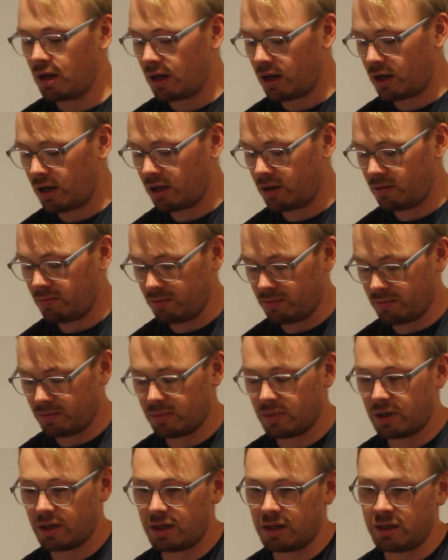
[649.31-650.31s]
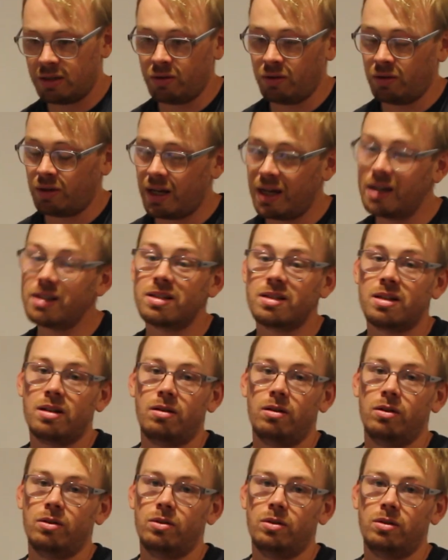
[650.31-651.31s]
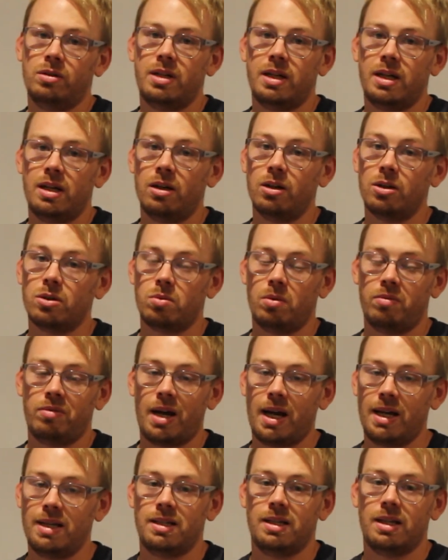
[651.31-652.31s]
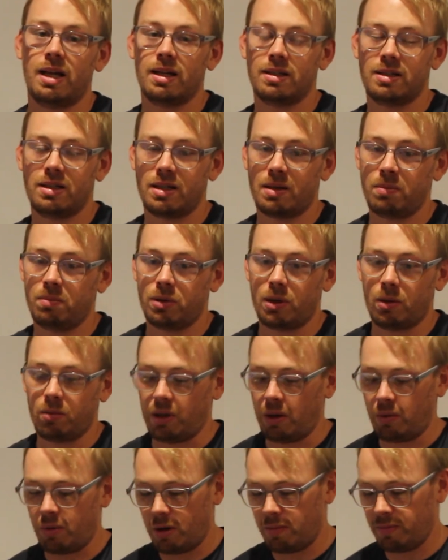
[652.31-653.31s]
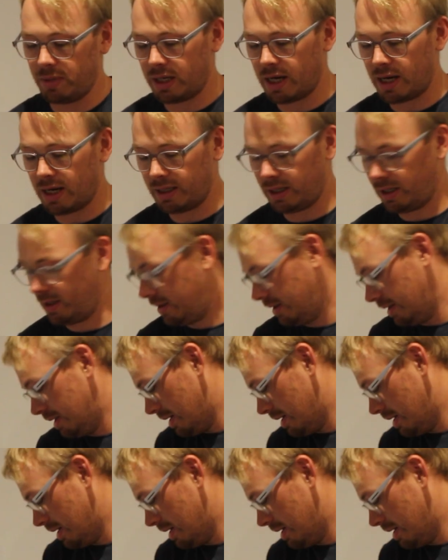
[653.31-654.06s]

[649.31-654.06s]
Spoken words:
And unless they're on good deals with nice glasses, I probably won't be getting it.